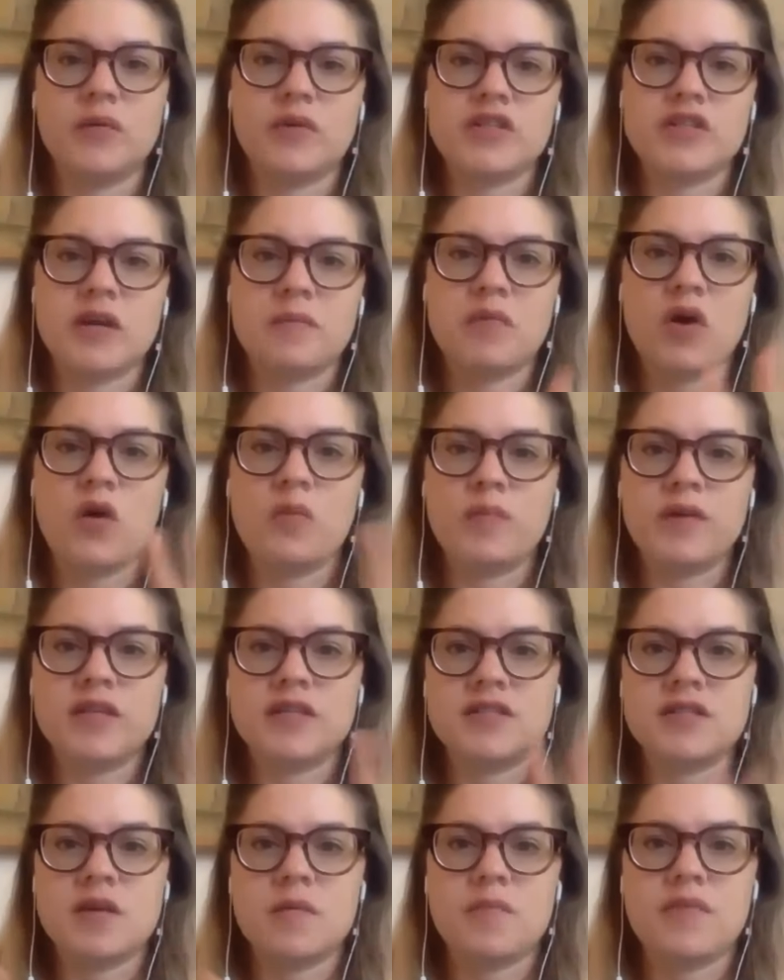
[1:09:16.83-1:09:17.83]
which I'm
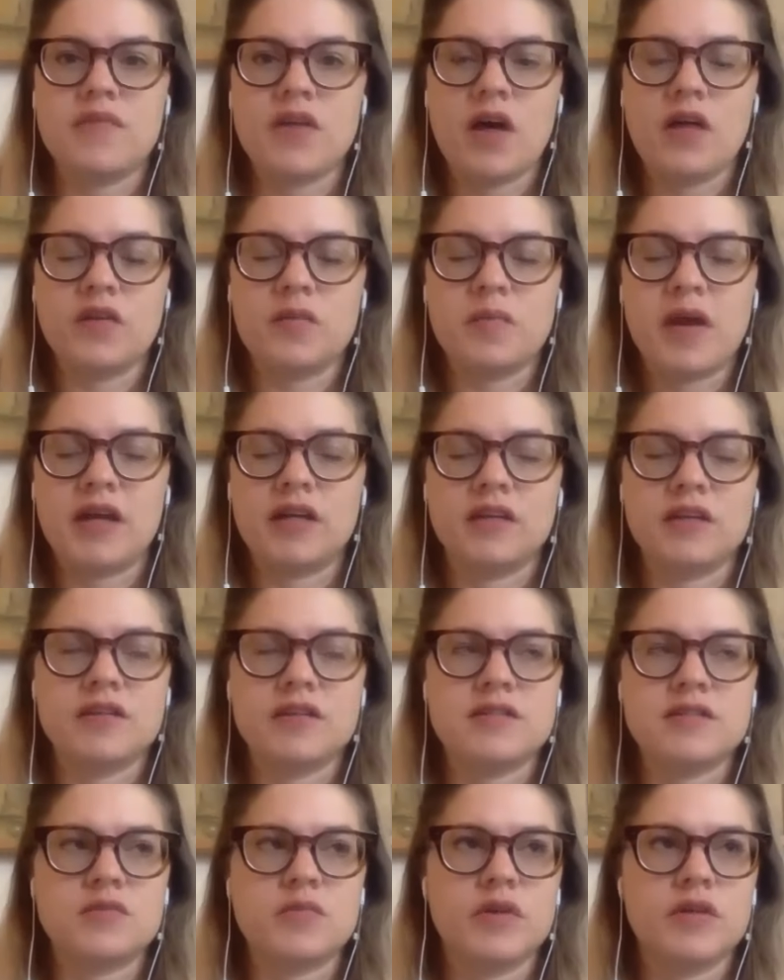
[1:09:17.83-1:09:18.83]
hoping some of the other
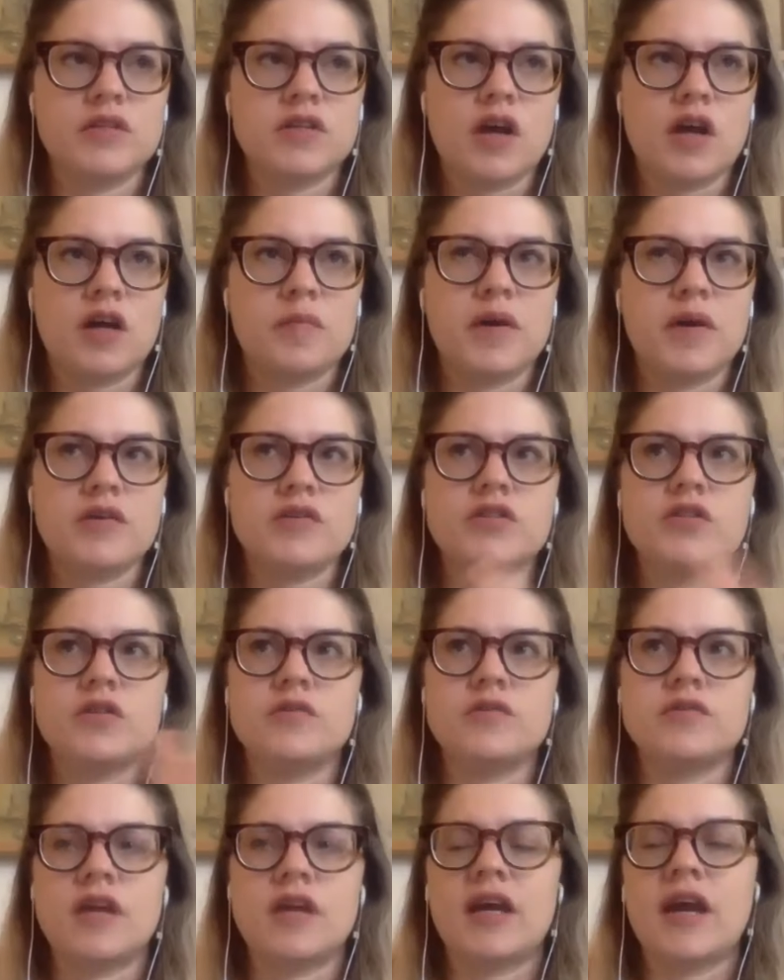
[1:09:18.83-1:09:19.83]
panelists will talk about too,
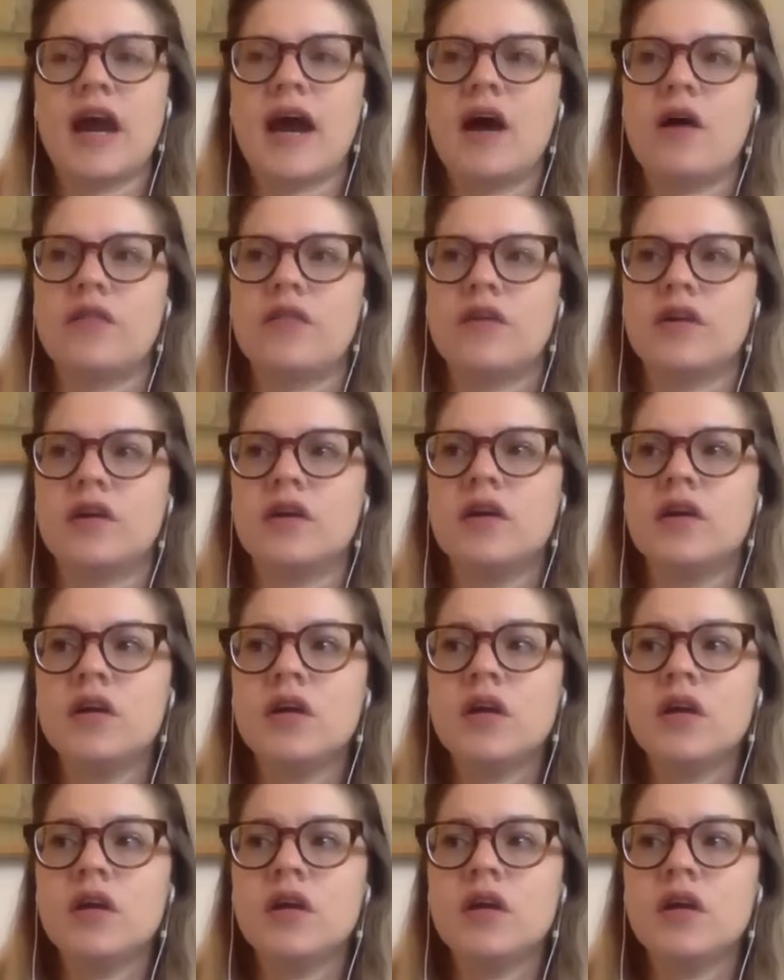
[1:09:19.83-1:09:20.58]
is like how the